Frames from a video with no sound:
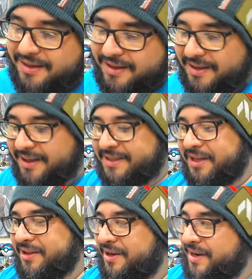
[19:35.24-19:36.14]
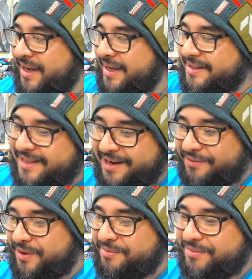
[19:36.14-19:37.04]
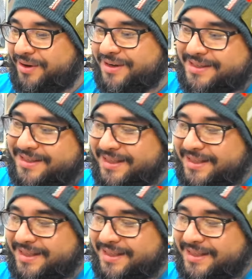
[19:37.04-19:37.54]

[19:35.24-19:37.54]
That's a lot of hits out of one box.